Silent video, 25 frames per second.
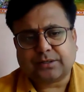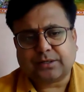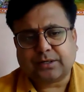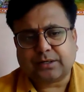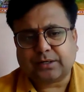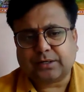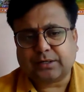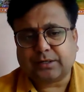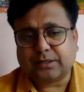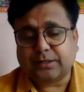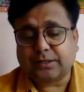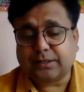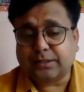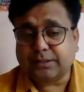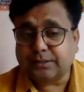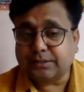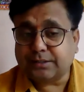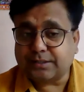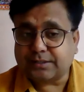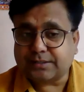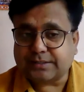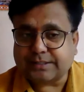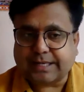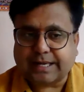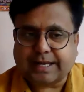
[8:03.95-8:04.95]
and in
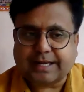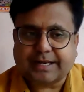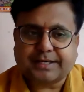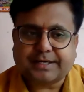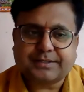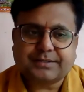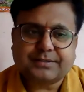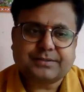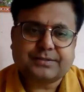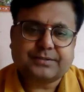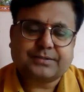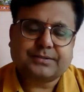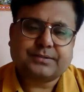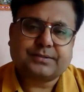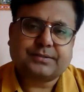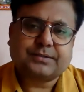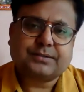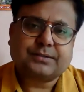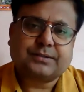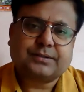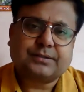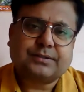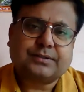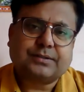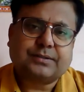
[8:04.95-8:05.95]
the sand
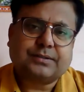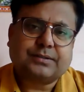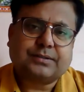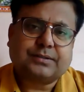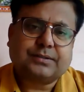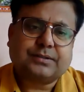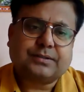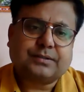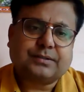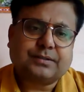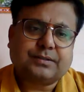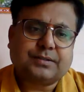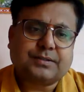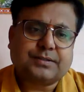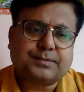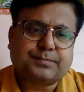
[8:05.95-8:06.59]
the